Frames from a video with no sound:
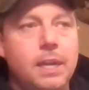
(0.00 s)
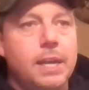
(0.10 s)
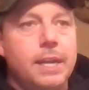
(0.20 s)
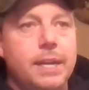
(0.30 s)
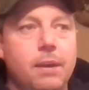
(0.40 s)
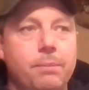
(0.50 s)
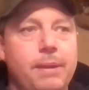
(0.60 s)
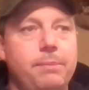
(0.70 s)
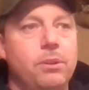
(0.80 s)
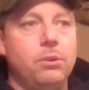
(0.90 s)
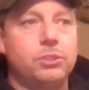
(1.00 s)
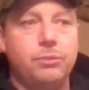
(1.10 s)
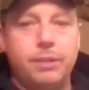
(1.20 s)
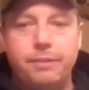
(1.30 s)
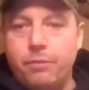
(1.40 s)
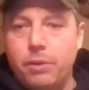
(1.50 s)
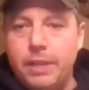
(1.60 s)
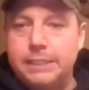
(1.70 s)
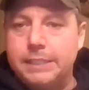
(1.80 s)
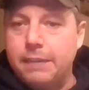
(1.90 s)
Now, maybe those 3 or 4
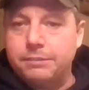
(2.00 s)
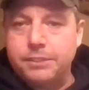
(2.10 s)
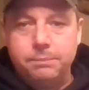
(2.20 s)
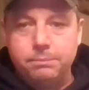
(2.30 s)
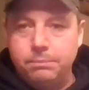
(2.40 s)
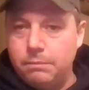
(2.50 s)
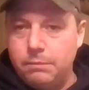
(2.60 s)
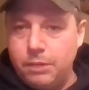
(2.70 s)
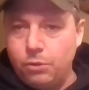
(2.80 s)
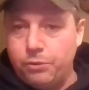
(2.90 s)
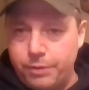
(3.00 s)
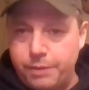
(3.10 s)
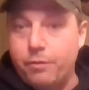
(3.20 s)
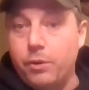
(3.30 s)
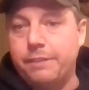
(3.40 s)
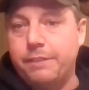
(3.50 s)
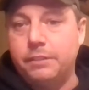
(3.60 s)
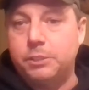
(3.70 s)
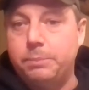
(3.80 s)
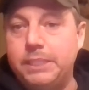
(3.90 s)
lakes have some, 3 or 4
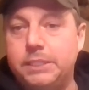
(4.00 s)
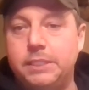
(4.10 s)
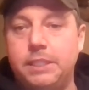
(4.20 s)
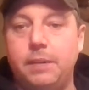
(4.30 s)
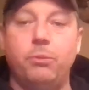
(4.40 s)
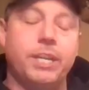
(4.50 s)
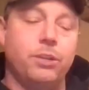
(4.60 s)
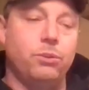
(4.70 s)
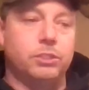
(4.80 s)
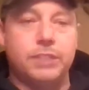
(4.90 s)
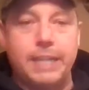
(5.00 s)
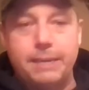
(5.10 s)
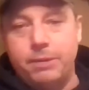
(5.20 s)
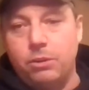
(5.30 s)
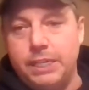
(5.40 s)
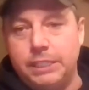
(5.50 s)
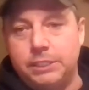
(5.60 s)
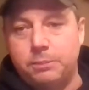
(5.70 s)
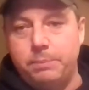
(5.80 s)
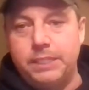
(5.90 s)
different species in them. We can do a segment on each
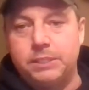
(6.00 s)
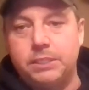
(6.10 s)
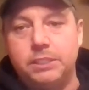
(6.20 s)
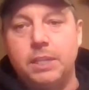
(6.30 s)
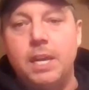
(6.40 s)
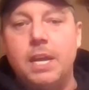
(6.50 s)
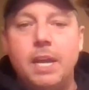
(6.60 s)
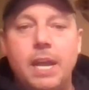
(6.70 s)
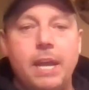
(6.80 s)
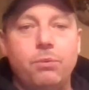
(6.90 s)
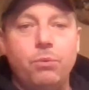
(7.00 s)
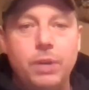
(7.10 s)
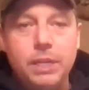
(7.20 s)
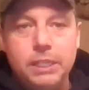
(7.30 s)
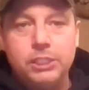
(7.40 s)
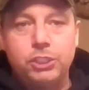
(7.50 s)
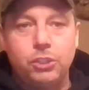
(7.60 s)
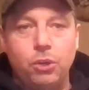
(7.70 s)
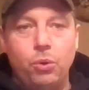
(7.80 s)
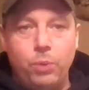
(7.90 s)
species and really
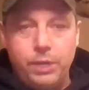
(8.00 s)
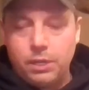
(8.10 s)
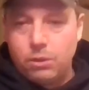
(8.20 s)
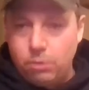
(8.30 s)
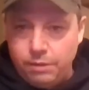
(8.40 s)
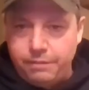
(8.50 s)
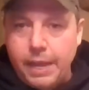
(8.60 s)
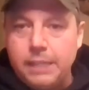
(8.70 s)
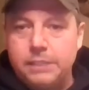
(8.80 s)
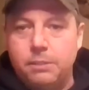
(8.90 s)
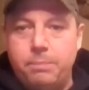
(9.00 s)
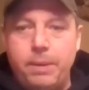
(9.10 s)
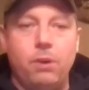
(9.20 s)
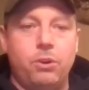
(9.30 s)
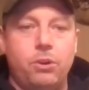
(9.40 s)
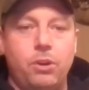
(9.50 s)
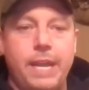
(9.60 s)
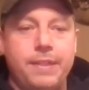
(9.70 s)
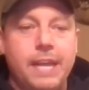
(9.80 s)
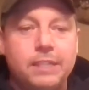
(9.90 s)
show what Nicola Valley's about.
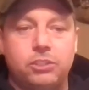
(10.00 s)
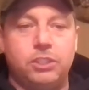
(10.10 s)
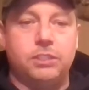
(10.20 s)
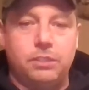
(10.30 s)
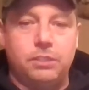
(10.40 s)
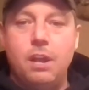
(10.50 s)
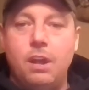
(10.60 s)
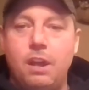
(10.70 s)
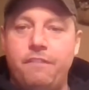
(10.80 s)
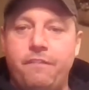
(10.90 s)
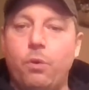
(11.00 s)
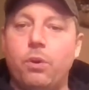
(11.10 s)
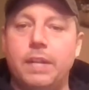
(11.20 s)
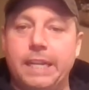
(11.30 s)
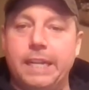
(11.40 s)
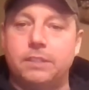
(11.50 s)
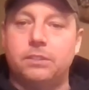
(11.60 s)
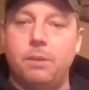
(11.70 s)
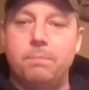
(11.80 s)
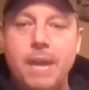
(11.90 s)
And that's just 4 lakes.
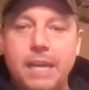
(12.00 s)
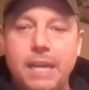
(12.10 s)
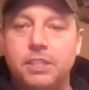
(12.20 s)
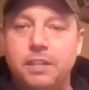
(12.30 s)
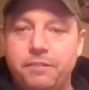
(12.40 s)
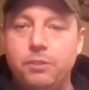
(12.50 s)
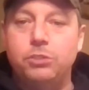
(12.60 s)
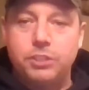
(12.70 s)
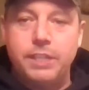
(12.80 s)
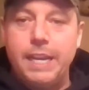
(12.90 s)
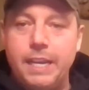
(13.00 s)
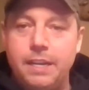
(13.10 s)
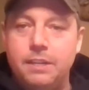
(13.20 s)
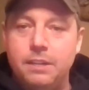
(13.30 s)
Imagine if you stayed